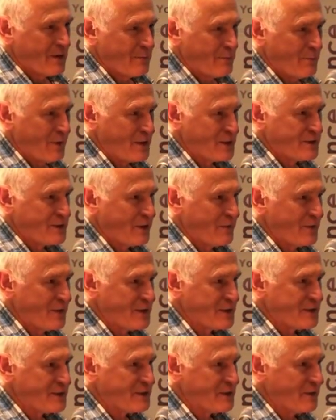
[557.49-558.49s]
based on
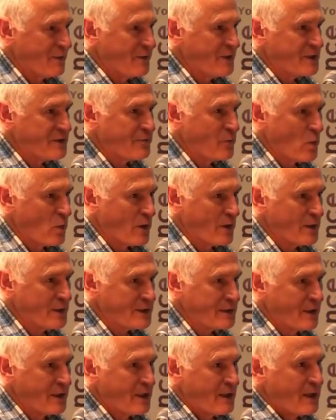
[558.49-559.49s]
this
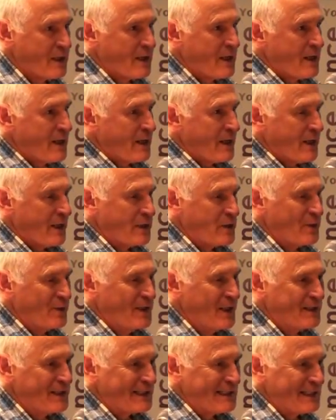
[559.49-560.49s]
forecast, and you
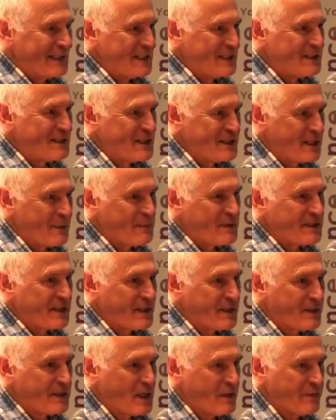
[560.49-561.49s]
need at least
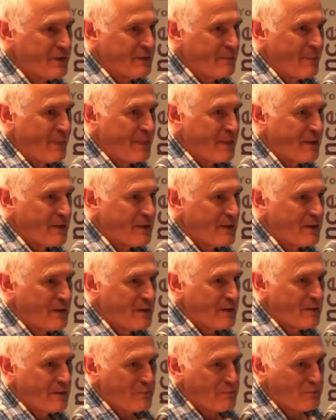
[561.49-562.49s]
60% cover,
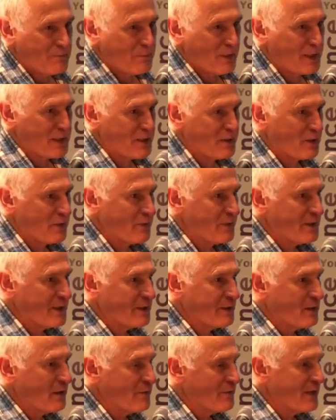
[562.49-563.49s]
depending on
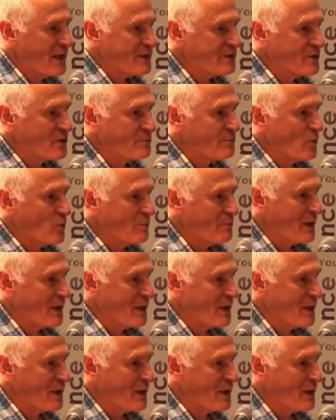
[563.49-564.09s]
the ascospore